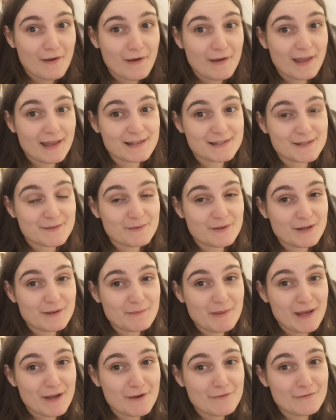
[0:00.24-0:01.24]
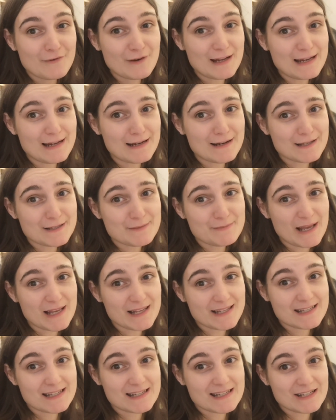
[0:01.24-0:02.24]
Okay, so I'm going to make a really nice
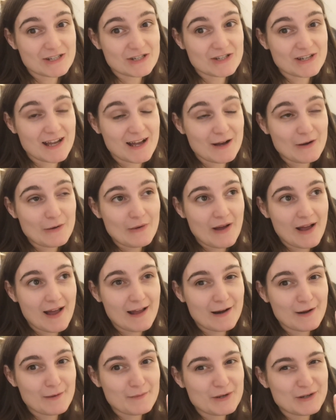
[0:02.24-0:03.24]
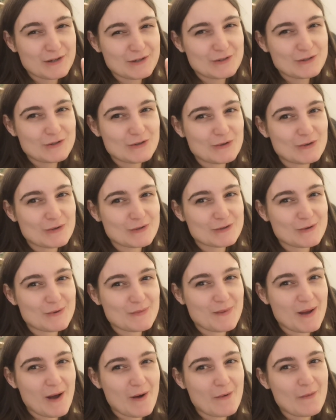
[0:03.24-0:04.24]
pasta dish now, and I'm going to talk to you
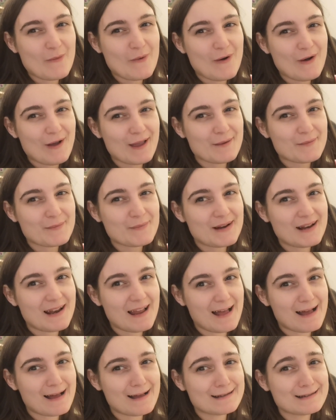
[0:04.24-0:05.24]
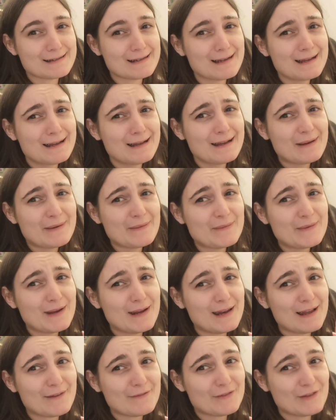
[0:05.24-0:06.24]
about why I'm glad we
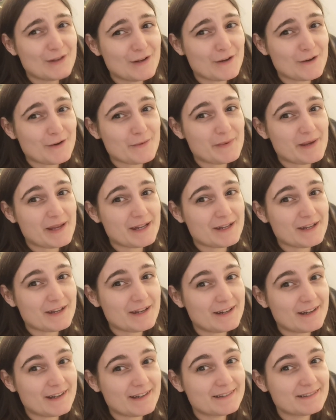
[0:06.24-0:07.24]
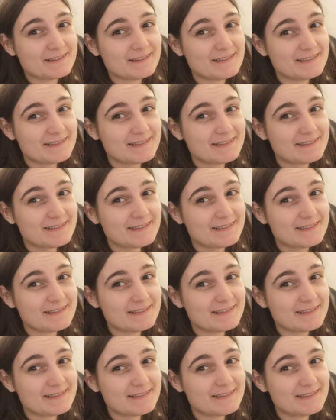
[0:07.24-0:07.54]
left the European Union.